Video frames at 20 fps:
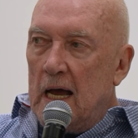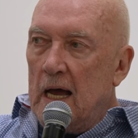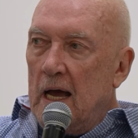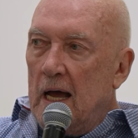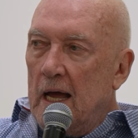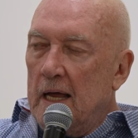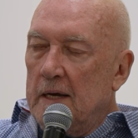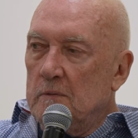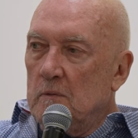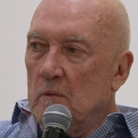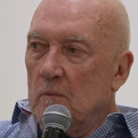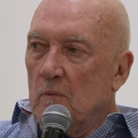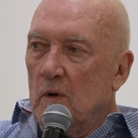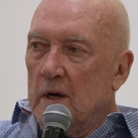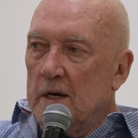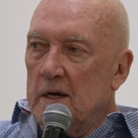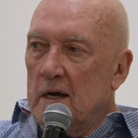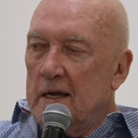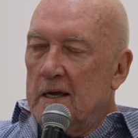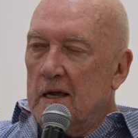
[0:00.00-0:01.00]
And
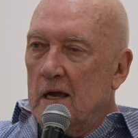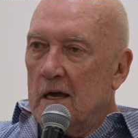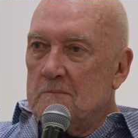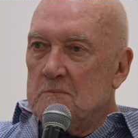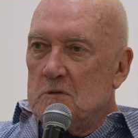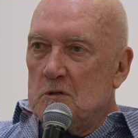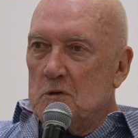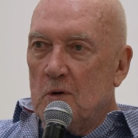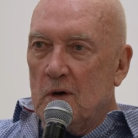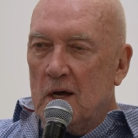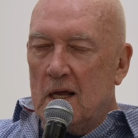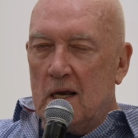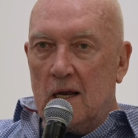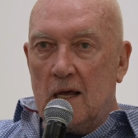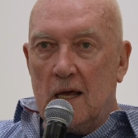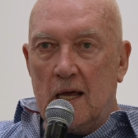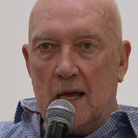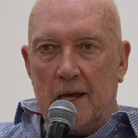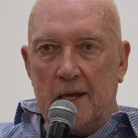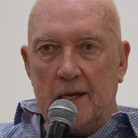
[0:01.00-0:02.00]
when I came to
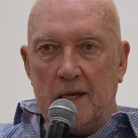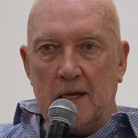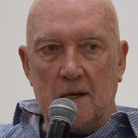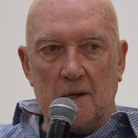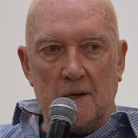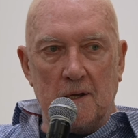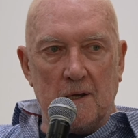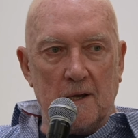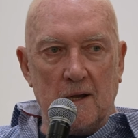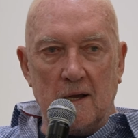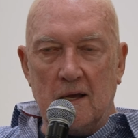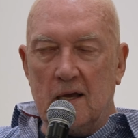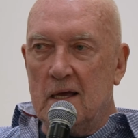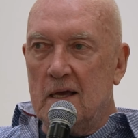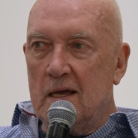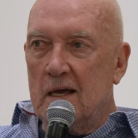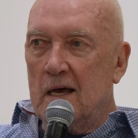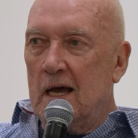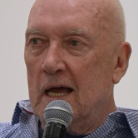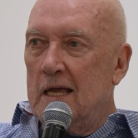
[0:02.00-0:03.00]
LA,
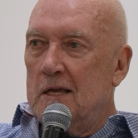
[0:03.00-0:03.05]
I